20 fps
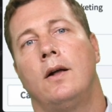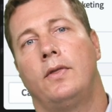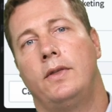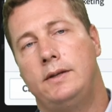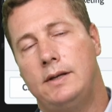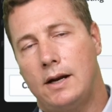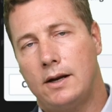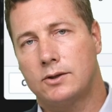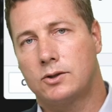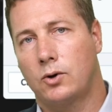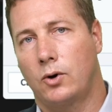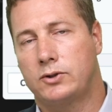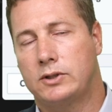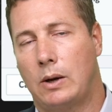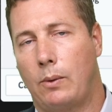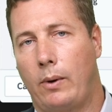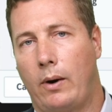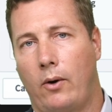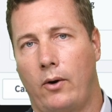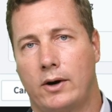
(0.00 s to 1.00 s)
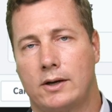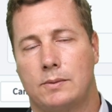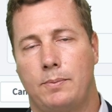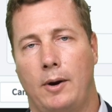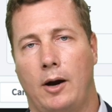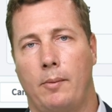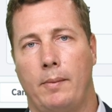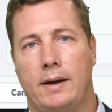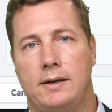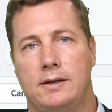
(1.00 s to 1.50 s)
the data source that we were
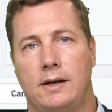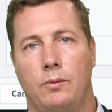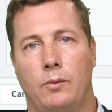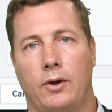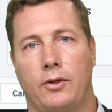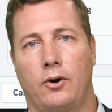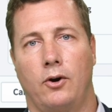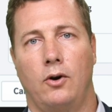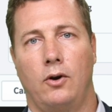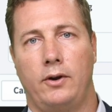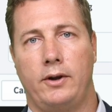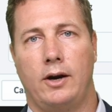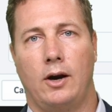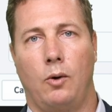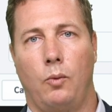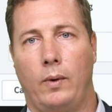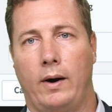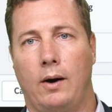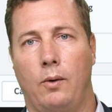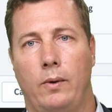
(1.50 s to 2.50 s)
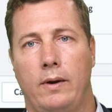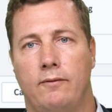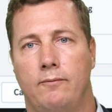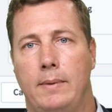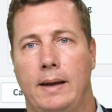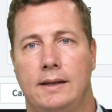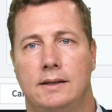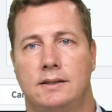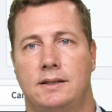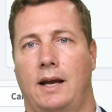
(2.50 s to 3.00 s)
experimenting with earlier, where we've made